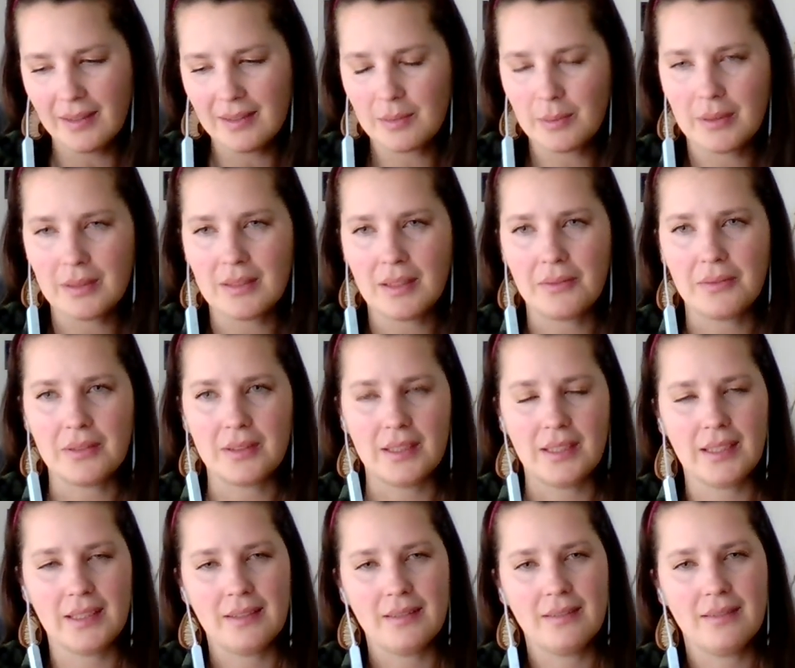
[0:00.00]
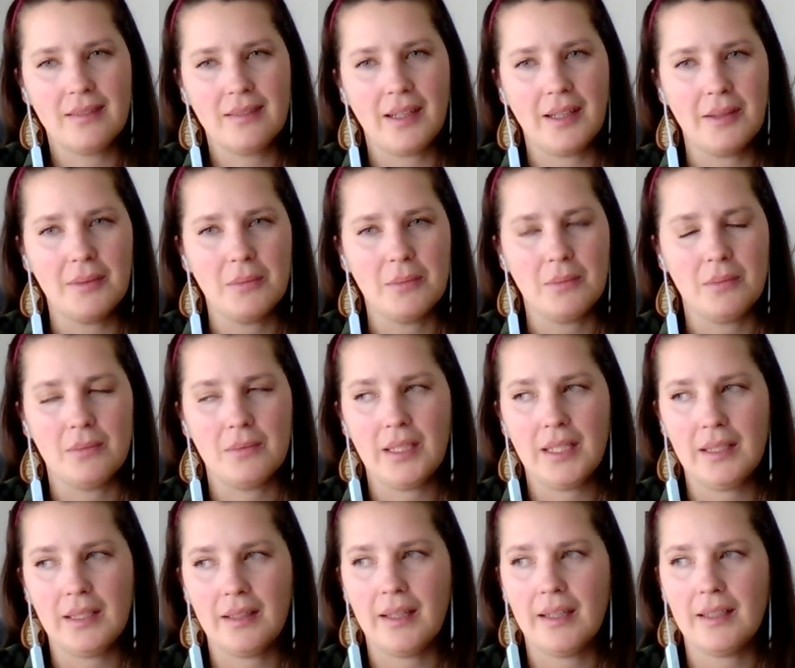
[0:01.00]
My husband definitely
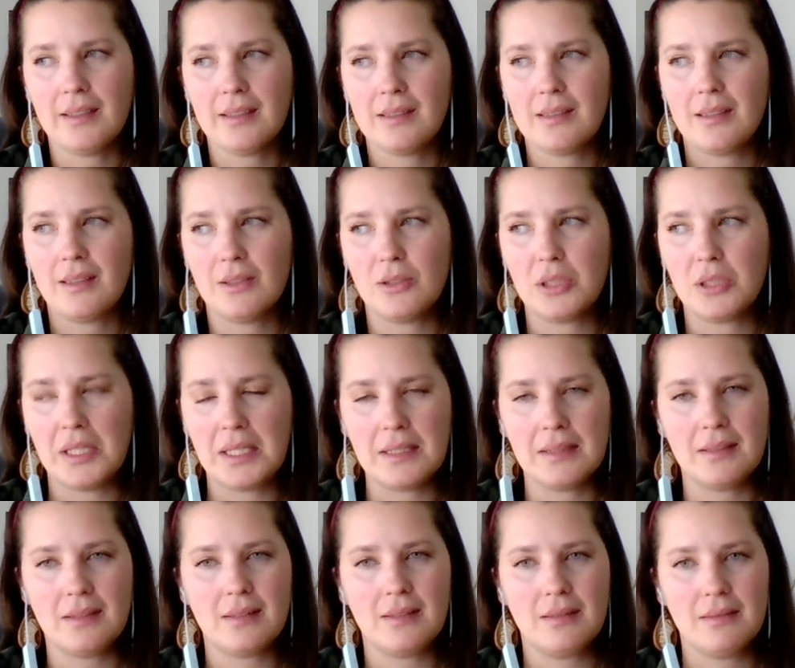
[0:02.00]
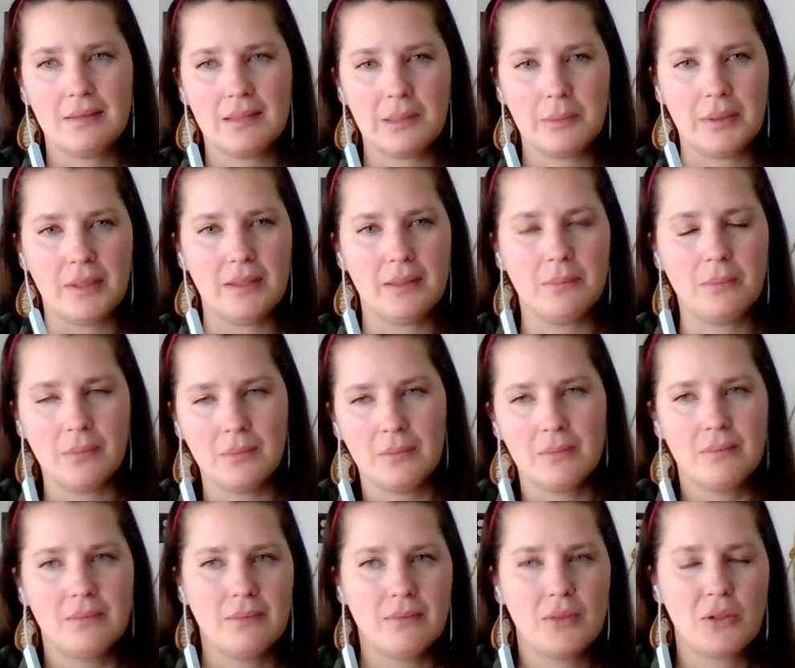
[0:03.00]
um, he likes the sheets to be
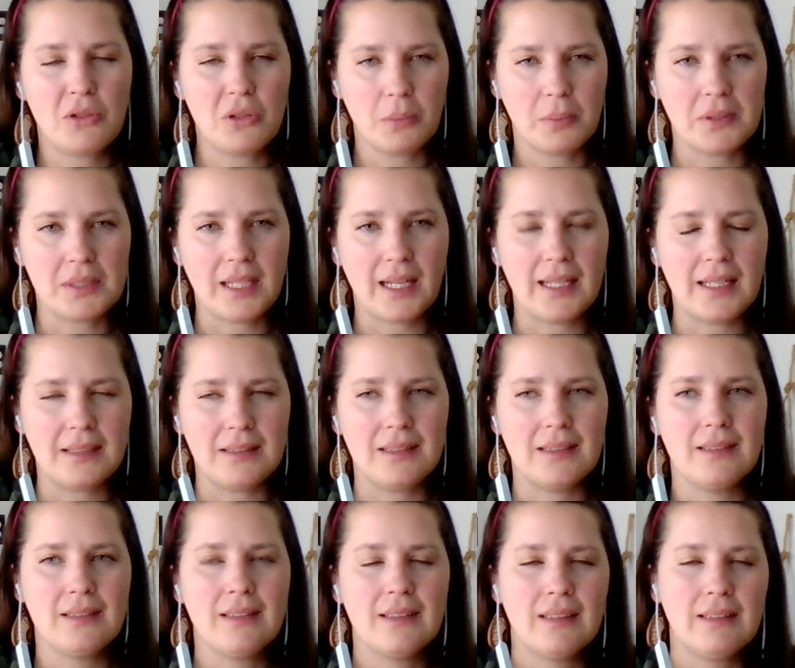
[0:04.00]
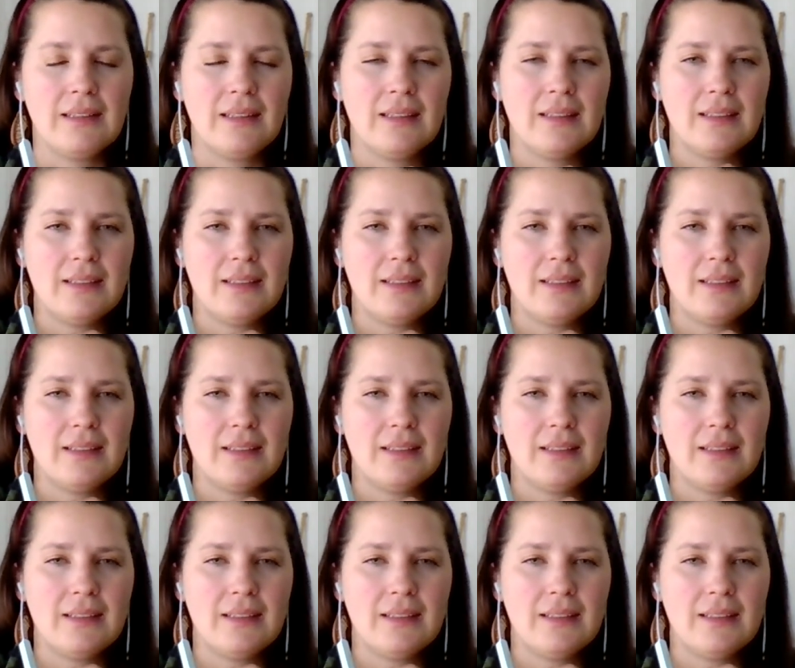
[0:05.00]
super tight.